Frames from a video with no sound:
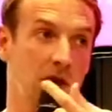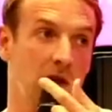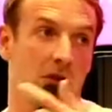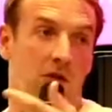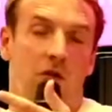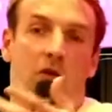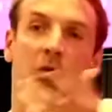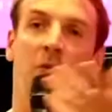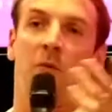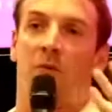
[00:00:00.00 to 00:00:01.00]

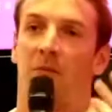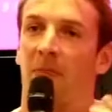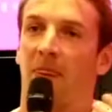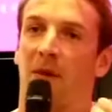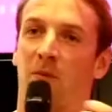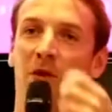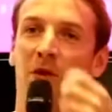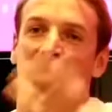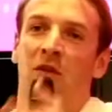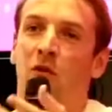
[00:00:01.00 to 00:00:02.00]
So I'm going
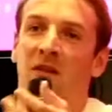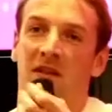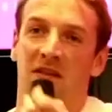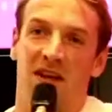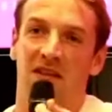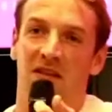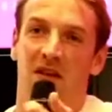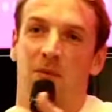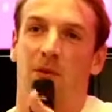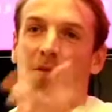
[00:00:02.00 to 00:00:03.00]
into details here,
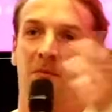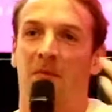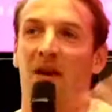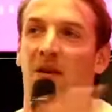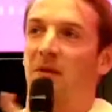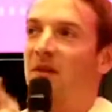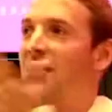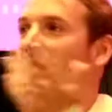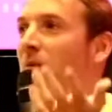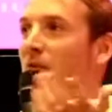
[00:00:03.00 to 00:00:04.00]
but marketplaces
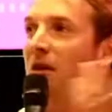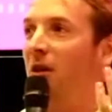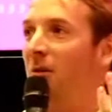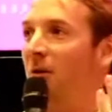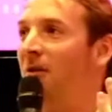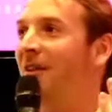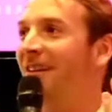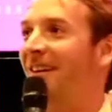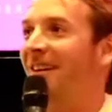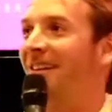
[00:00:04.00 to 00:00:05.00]
are pretty common.
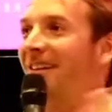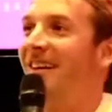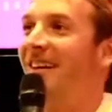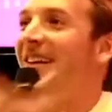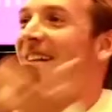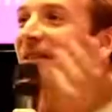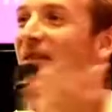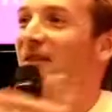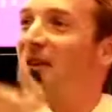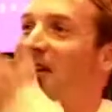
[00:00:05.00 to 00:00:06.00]
If
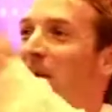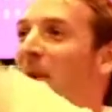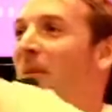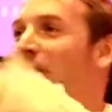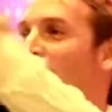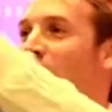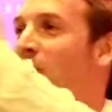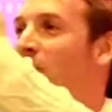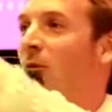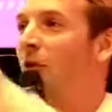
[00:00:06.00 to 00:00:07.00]
it's not, I'm happy
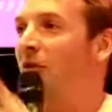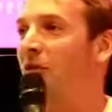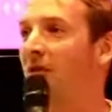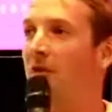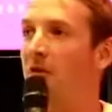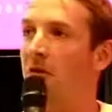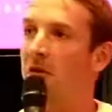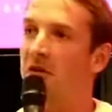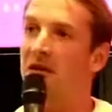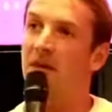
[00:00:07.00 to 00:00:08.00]
to answer in further details.